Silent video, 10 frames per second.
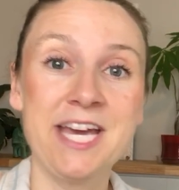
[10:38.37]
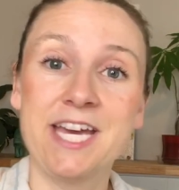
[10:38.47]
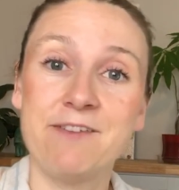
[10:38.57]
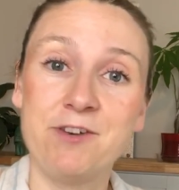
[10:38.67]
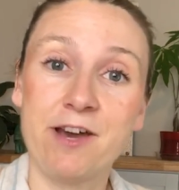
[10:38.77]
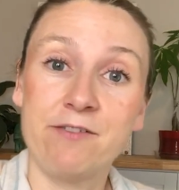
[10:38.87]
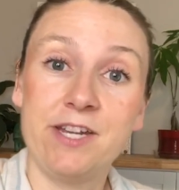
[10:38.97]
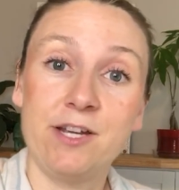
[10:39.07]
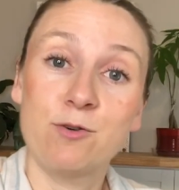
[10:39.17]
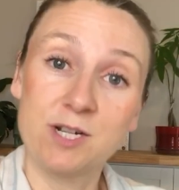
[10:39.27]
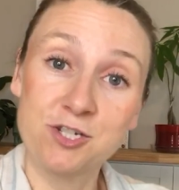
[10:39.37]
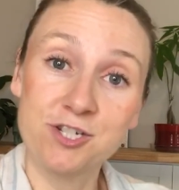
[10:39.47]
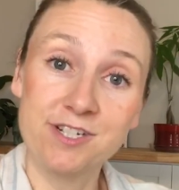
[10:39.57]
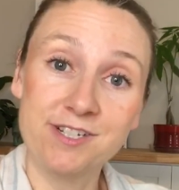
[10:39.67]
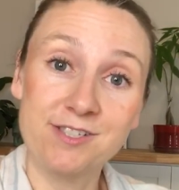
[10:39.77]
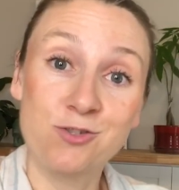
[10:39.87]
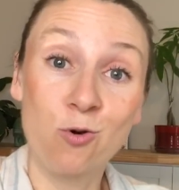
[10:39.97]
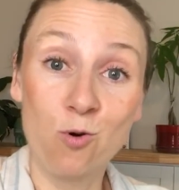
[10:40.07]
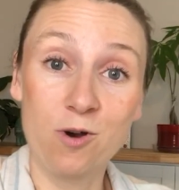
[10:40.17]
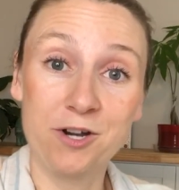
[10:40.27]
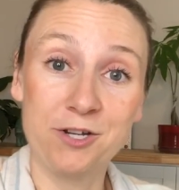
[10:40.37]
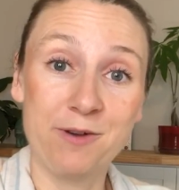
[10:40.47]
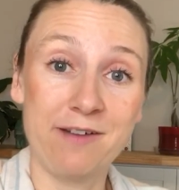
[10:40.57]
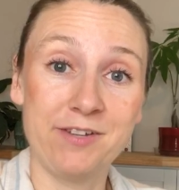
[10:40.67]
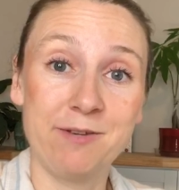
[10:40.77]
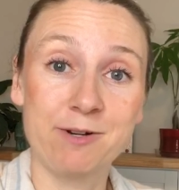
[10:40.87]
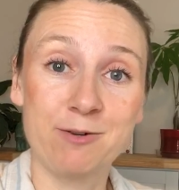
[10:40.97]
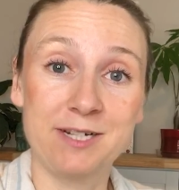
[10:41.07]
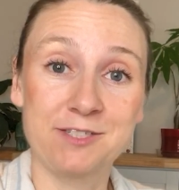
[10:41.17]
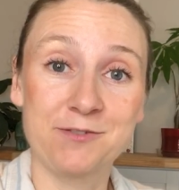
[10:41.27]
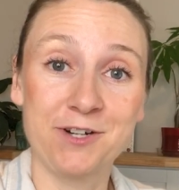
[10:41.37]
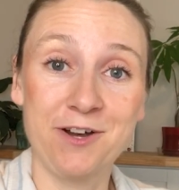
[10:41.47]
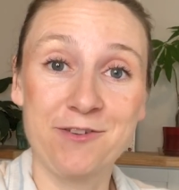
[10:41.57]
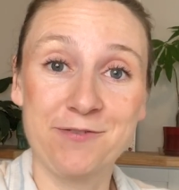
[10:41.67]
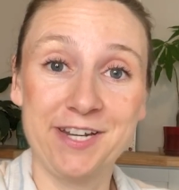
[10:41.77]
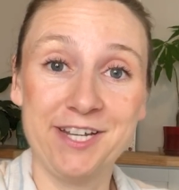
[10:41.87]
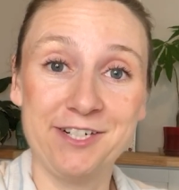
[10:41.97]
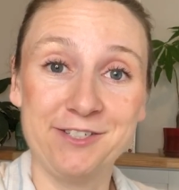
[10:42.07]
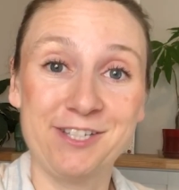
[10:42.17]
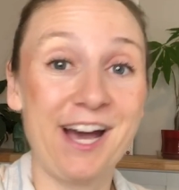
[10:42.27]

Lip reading: if you have any questions or you have any requests for other videos.